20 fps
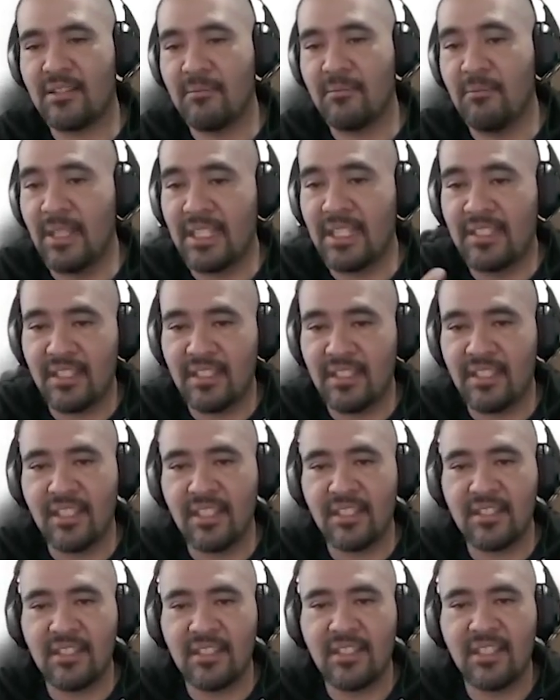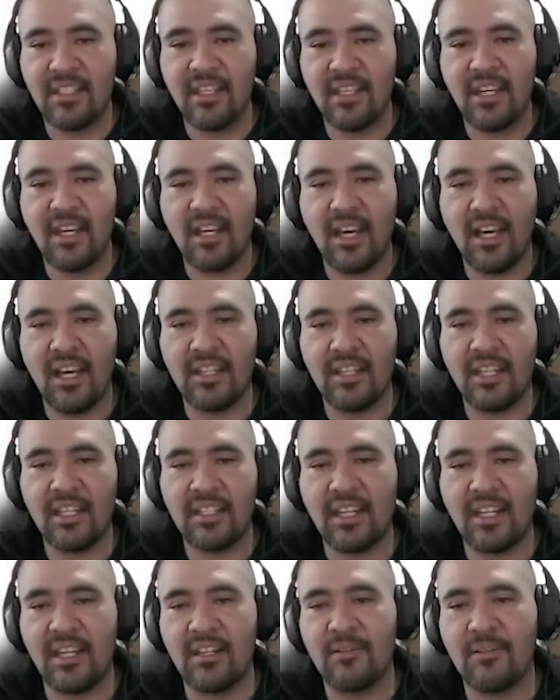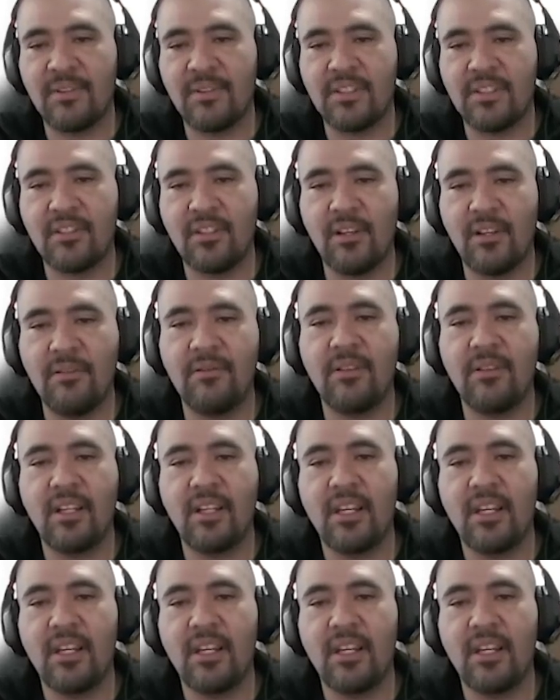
messages and that kind of stuff.